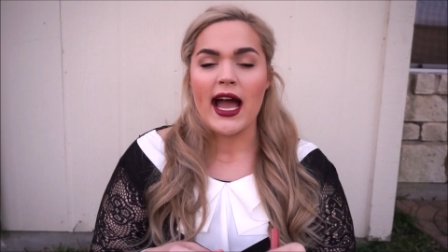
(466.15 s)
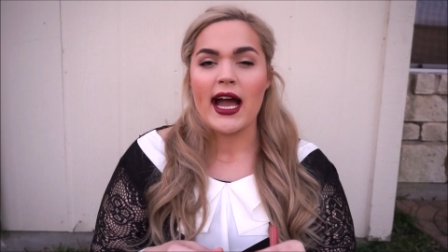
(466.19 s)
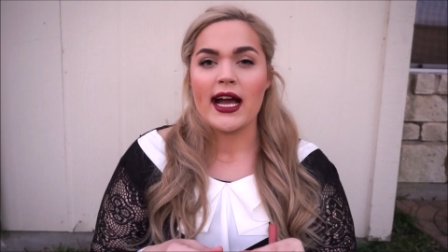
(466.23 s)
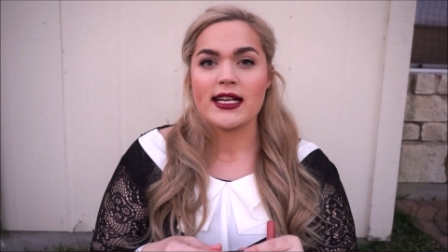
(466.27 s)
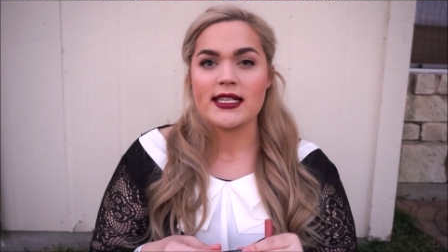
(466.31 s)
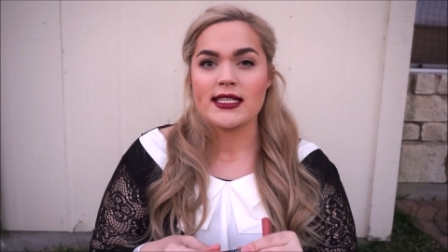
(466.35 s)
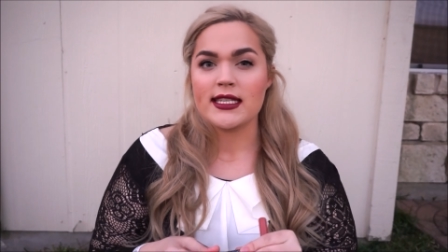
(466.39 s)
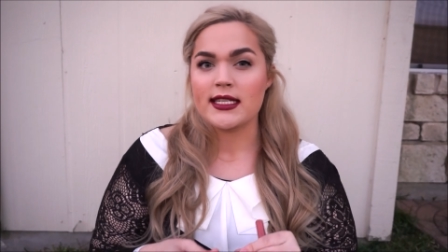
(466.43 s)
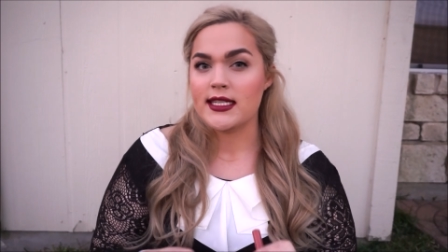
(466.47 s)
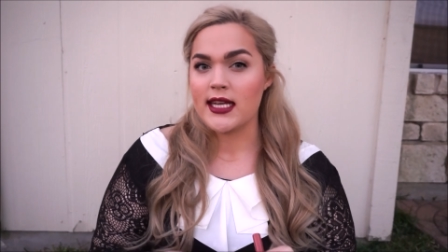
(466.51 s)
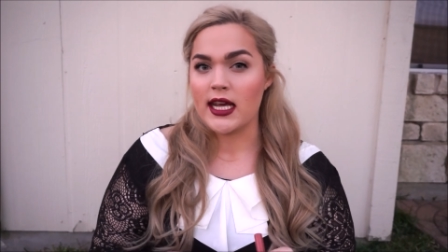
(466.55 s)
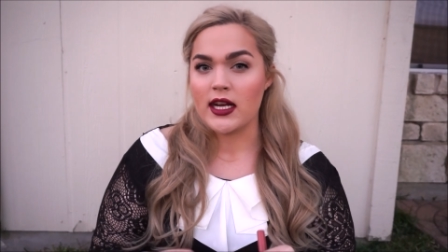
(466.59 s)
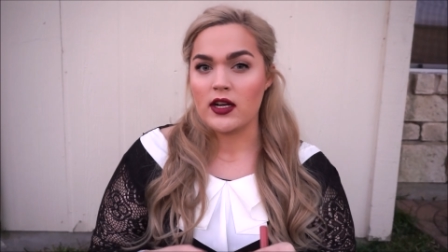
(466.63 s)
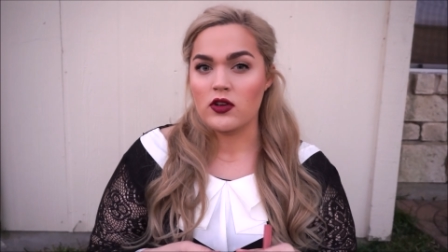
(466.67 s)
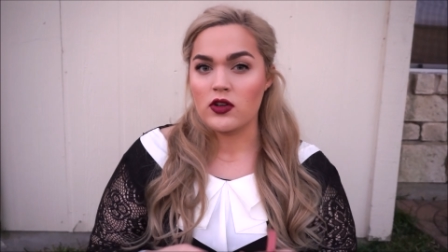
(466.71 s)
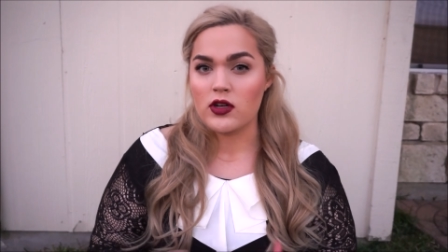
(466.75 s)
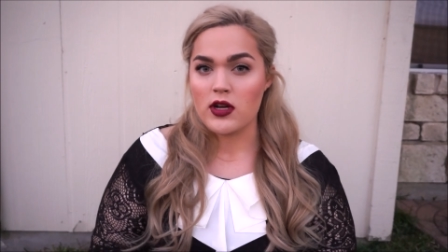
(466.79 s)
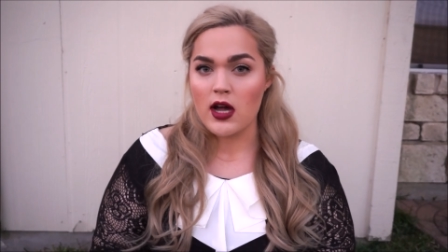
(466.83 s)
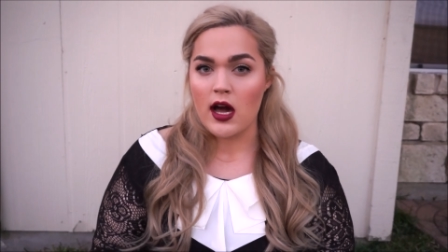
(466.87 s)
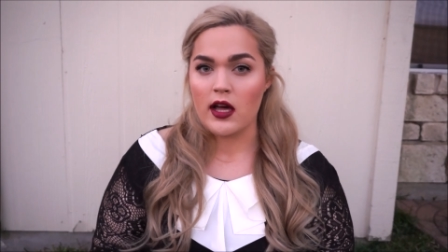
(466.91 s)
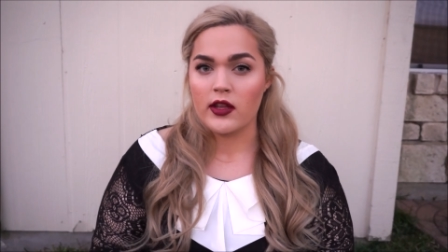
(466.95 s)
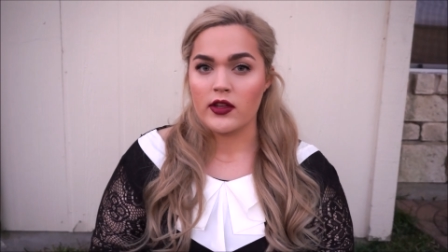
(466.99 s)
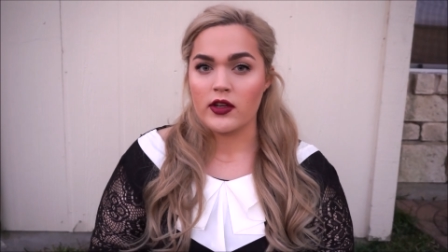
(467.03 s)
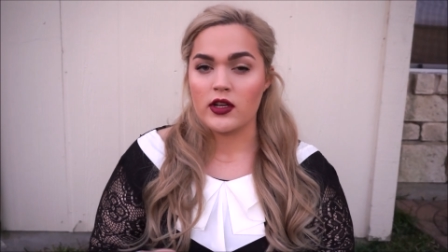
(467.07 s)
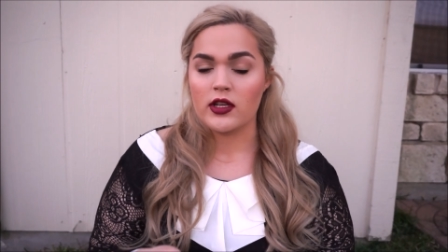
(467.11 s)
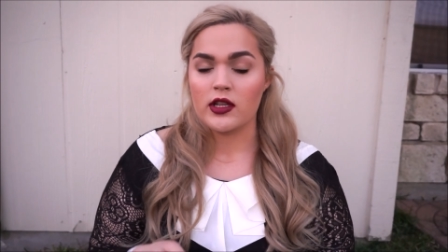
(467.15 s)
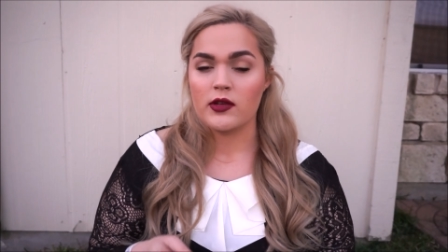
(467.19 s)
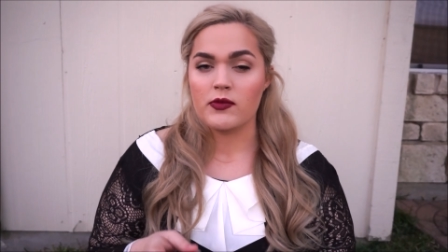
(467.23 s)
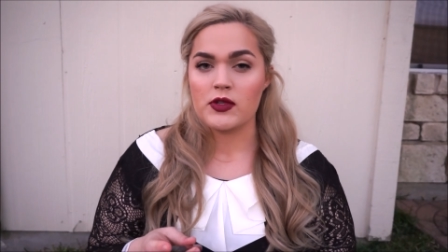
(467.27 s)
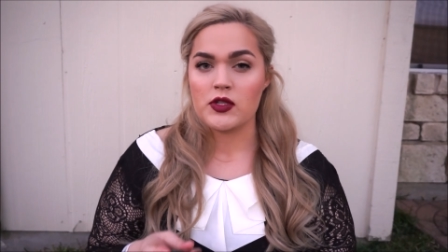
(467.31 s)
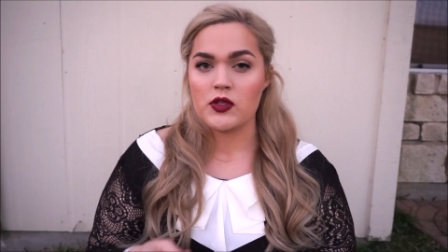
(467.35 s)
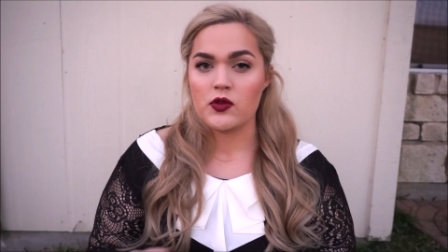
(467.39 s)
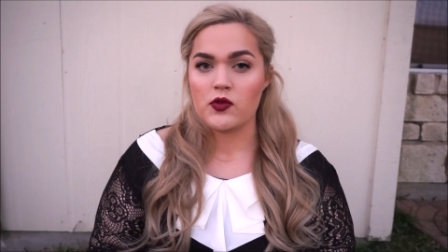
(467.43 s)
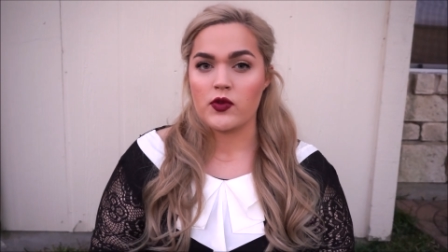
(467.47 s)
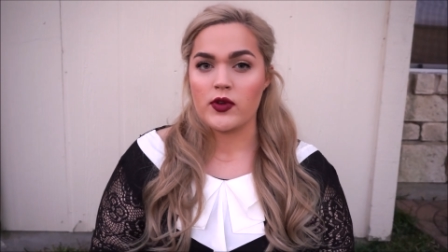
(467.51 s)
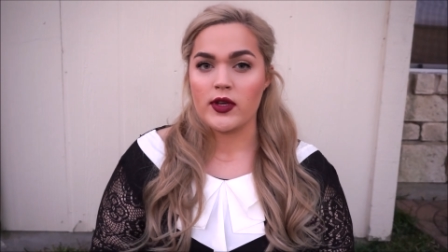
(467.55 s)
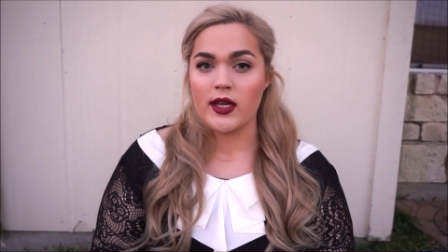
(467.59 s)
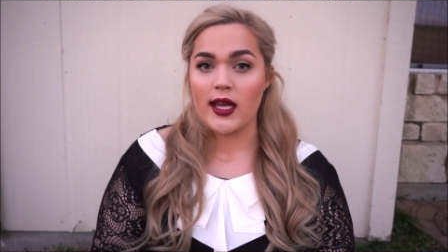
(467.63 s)
accidental color that
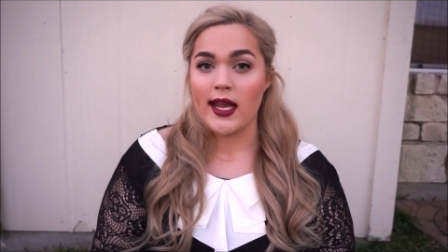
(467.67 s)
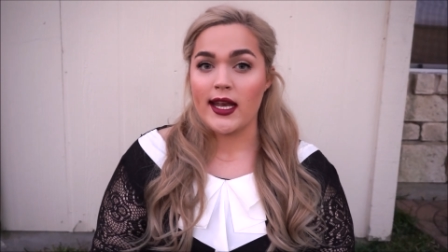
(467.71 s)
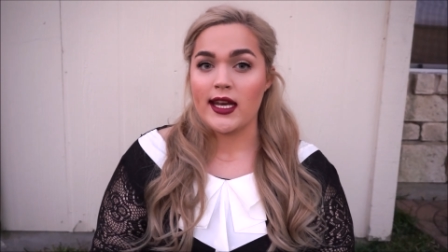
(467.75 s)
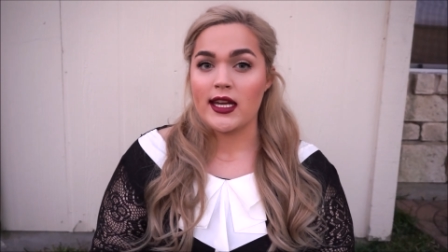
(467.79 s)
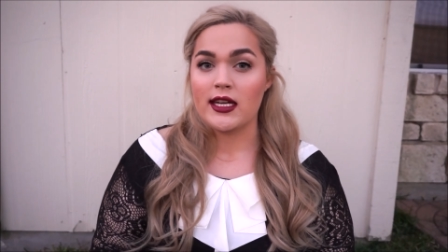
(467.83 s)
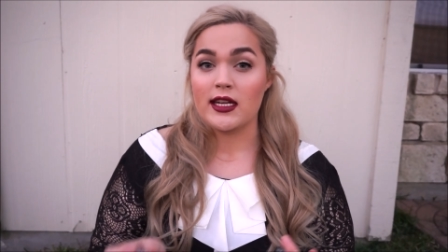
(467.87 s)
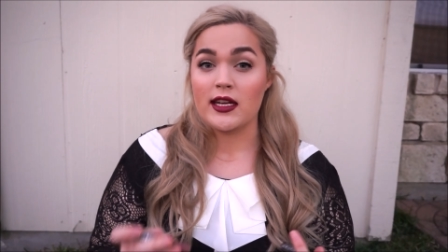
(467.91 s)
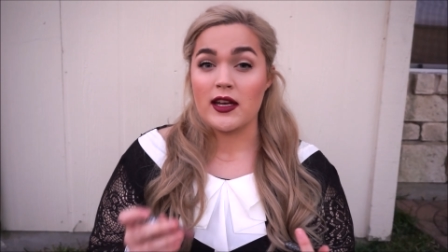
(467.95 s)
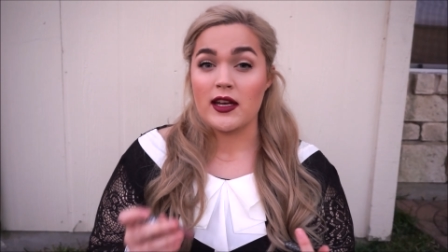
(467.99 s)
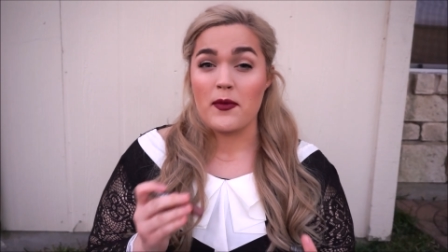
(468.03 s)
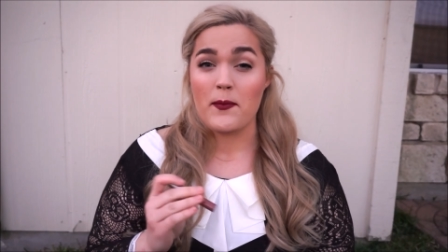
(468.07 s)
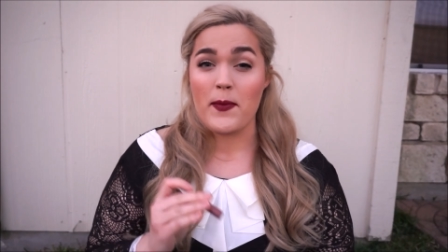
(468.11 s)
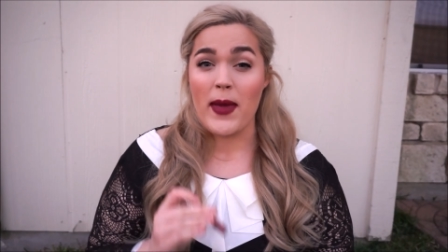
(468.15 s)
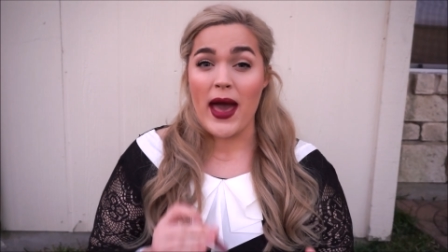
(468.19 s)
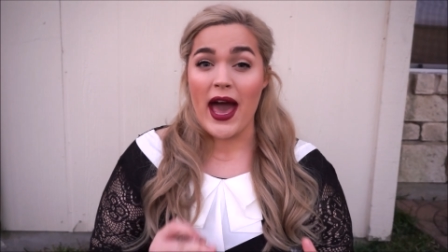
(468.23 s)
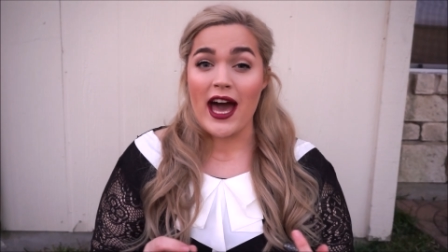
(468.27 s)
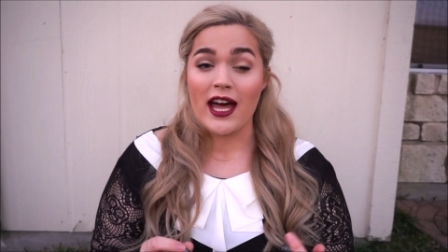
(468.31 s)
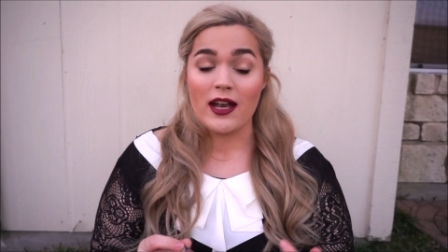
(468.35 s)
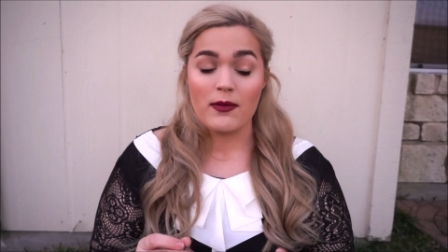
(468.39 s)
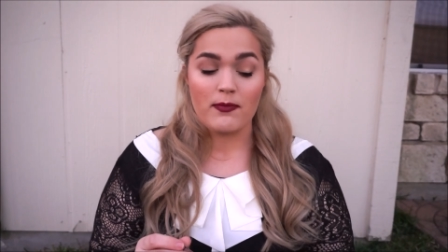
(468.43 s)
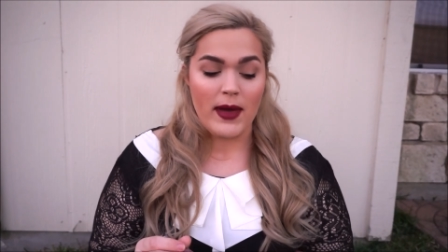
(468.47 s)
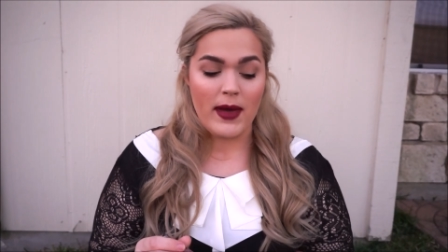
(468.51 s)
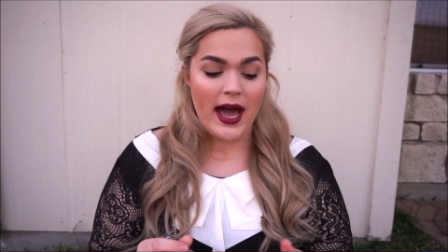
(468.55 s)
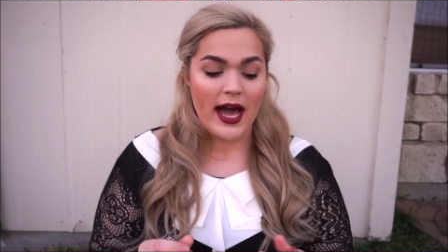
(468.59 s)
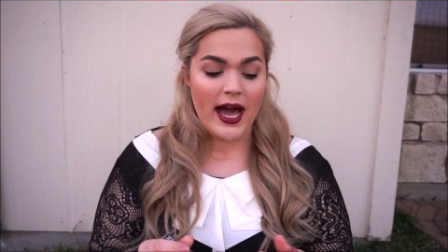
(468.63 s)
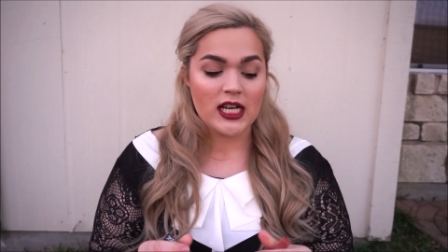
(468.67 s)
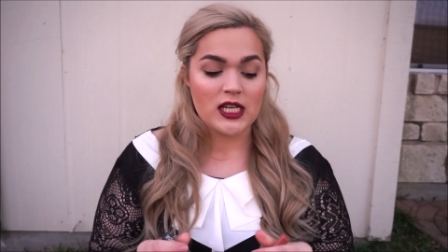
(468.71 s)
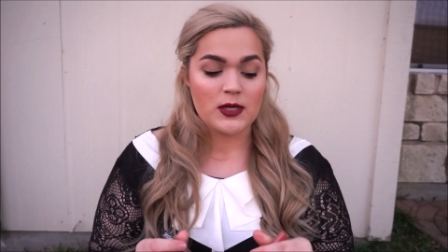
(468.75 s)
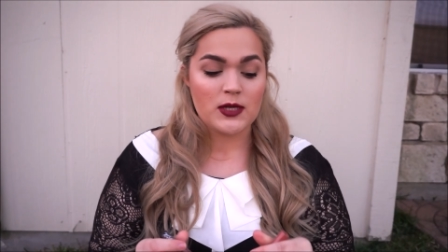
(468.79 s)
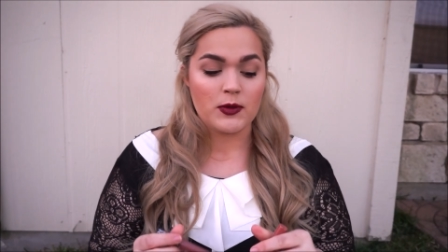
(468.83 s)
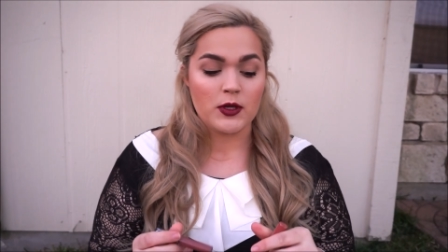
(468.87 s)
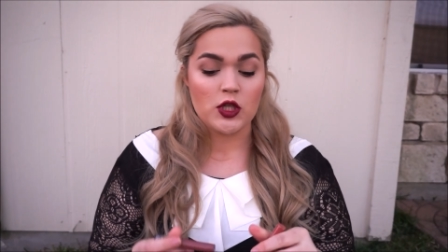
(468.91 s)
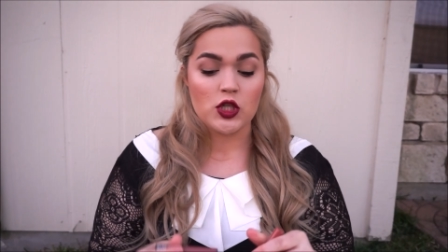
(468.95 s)
was created in a bad batch,